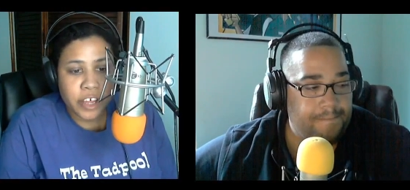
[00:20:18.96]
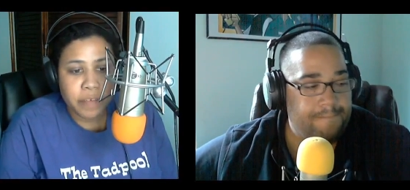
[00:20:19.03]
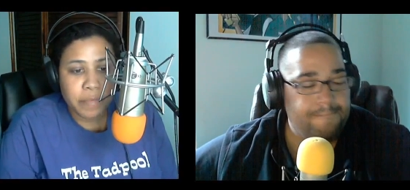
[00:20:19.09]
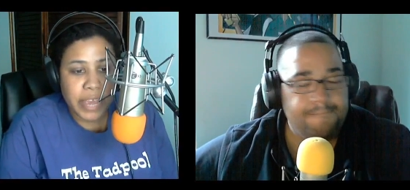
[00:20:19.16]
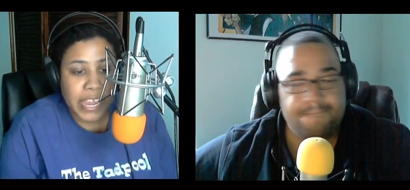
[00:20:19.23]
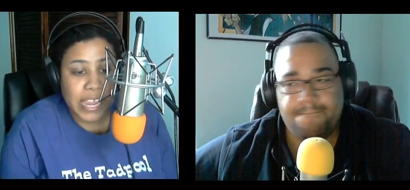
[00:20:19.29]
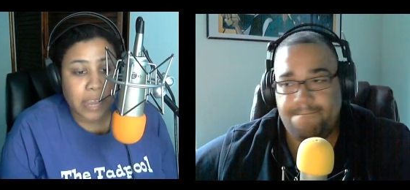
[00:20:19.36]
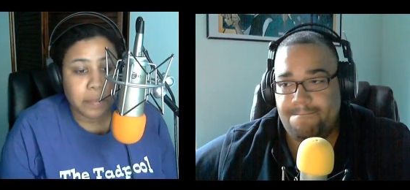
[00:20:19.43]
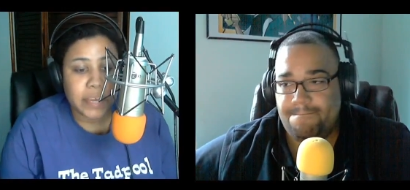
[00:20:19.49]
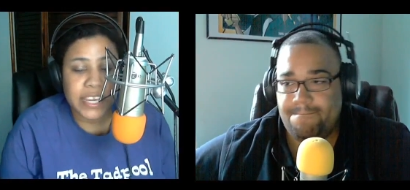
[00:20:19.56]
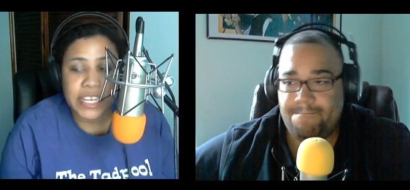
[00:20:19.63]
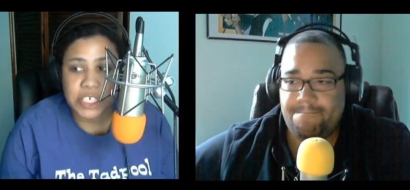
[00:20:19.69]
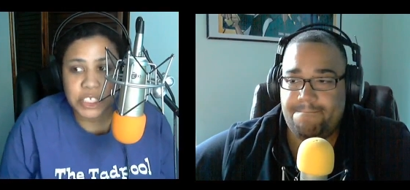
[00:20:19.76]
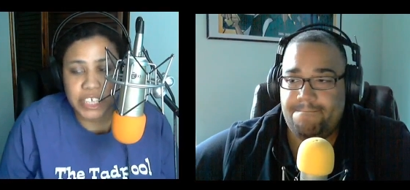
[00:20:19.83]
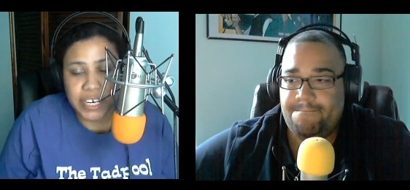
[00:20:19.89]
Speaker 1: may be
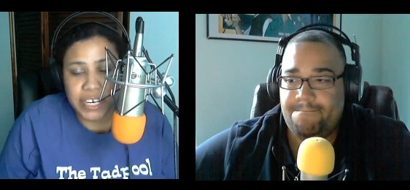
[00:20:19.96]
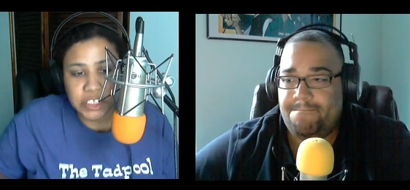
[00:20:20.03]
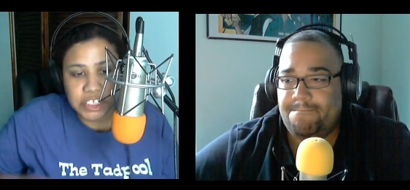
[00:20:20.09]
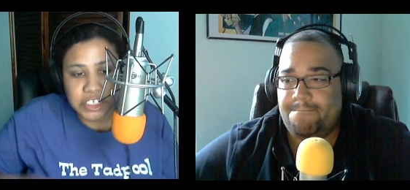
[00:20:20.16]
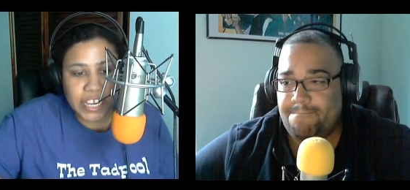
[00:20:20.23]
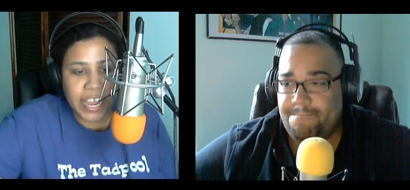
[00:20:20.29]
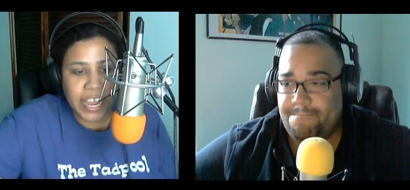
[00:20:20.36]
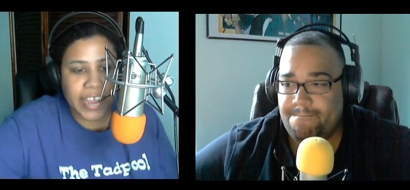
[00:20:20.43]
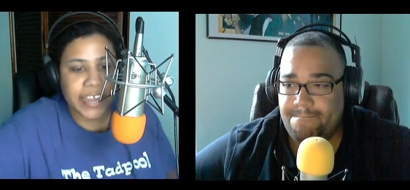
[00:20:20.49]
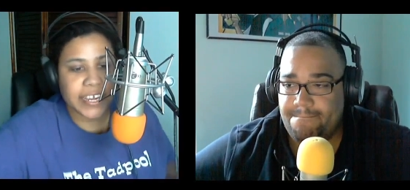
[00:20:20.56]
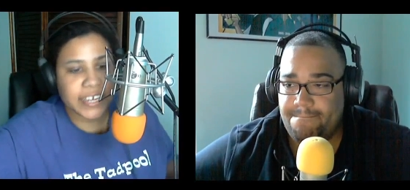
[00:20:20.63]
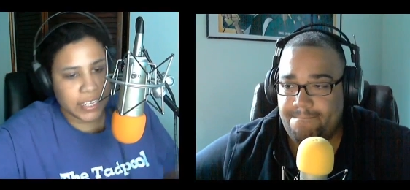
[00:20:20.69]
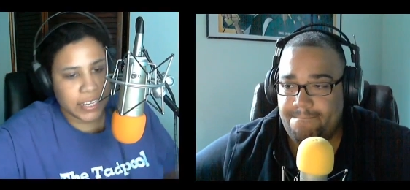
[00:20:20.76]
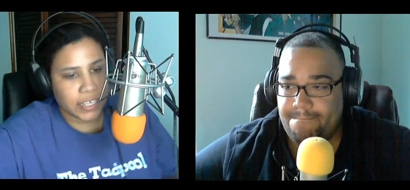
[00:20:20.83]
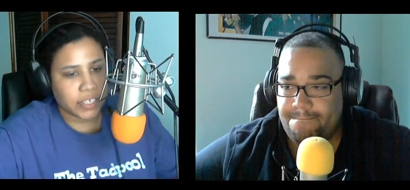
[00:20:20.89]
changing
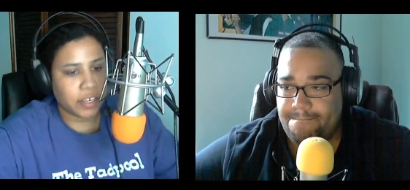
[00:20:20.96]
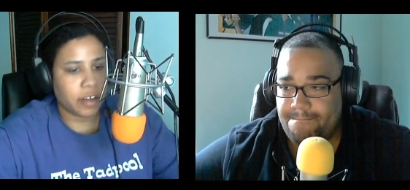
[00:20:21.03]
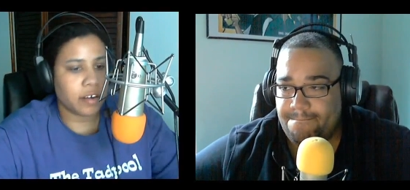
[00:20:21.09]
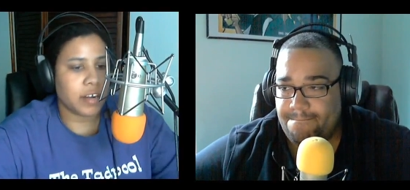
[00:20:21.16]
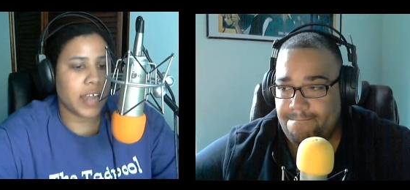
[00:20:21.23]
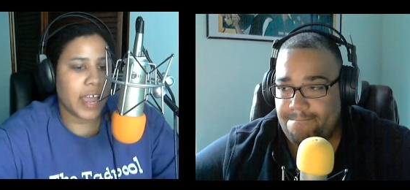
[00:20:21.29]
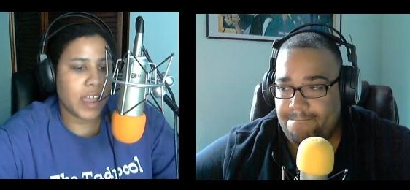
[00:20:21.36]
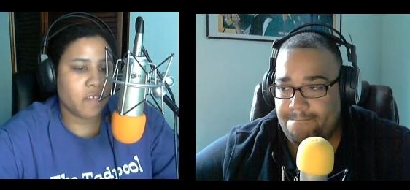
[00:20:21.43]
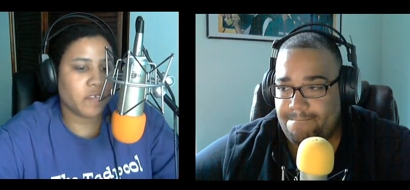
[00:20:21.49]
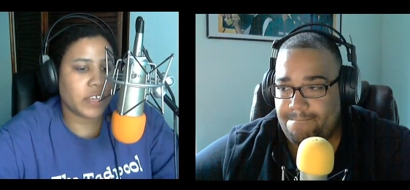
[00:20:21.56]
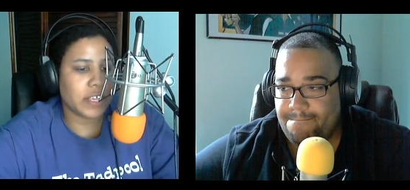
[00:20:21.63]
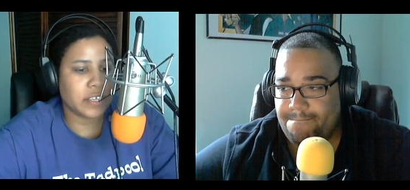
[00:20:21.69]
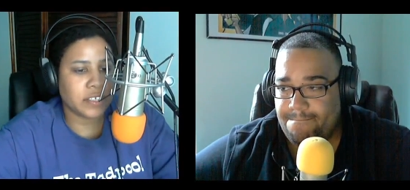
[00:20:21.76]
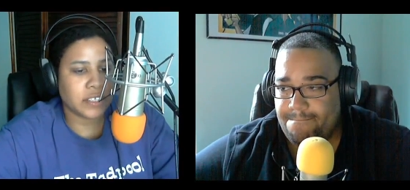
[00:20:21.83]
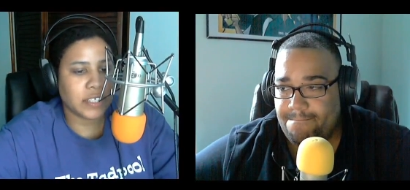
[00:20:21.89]
hands. OnLive
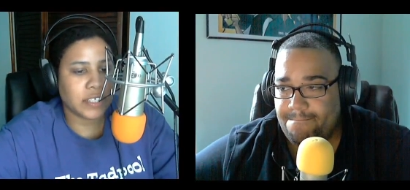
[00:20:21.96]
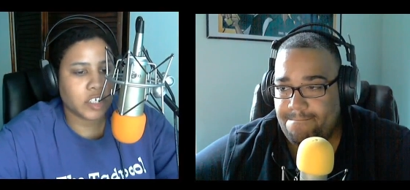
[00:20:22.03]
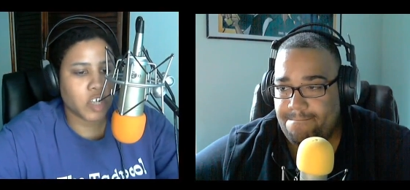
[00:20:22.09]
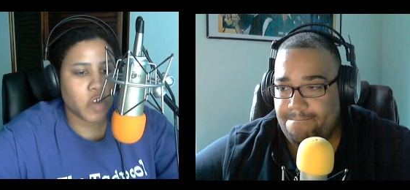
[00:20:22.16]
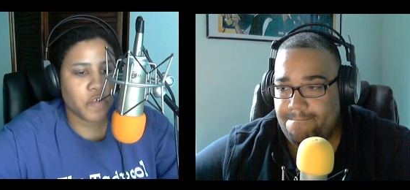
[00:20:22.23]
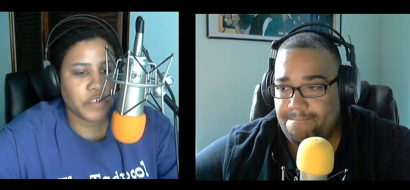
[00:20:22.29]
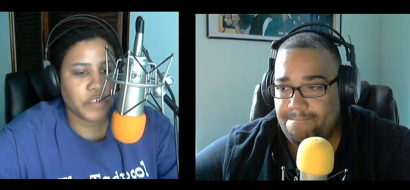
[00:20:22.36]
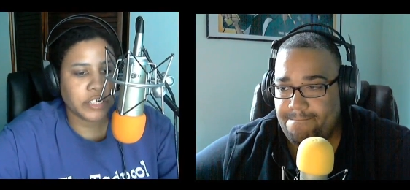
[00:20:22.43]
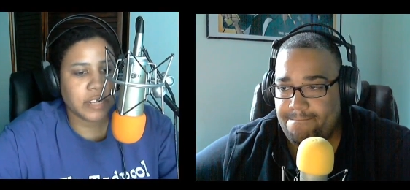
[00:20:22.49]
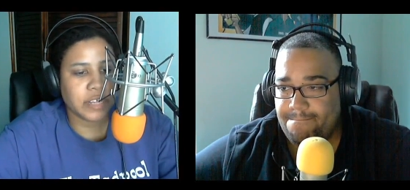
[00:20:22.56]
is the service that